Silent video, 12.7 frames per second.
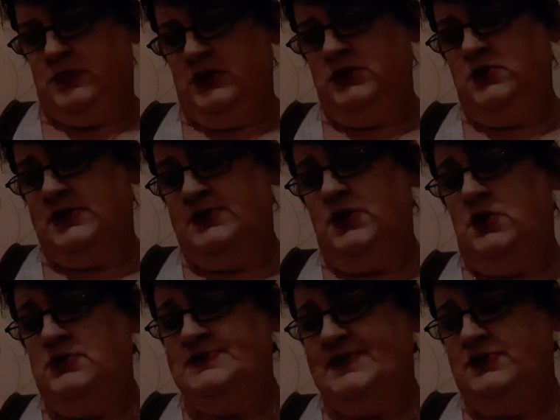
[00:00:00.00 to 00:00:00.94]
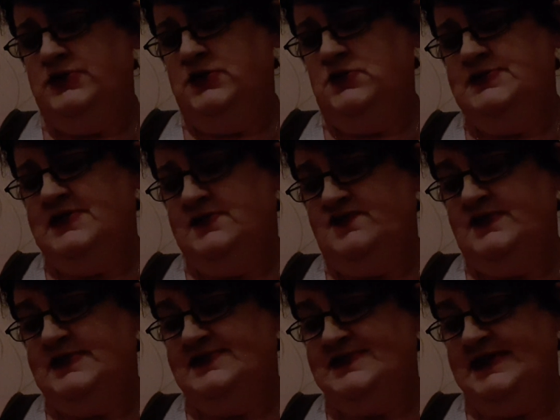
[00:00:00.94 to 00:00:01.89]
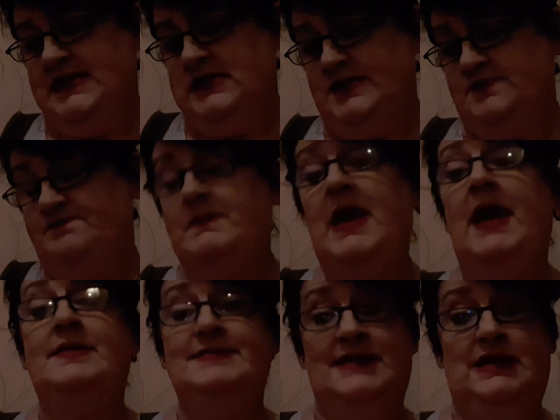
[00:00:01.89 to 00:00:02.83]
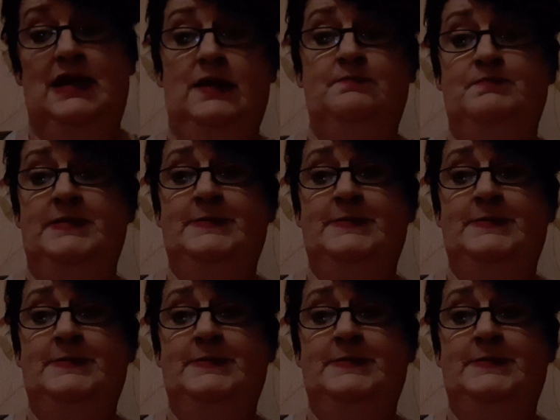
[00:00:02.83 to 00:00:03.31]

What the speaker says: you can also use it for the ceiling and the lamp.